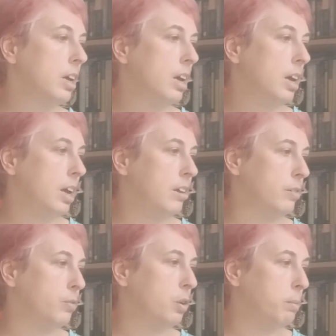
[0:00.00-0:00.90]
He's a
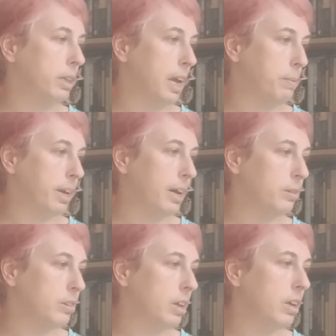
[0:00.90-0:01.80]
former Labour
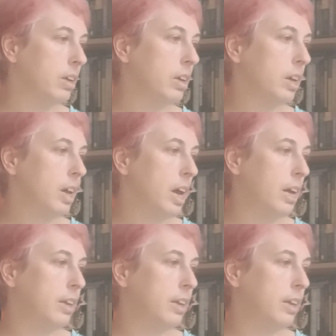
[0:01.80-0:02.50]
councillor, and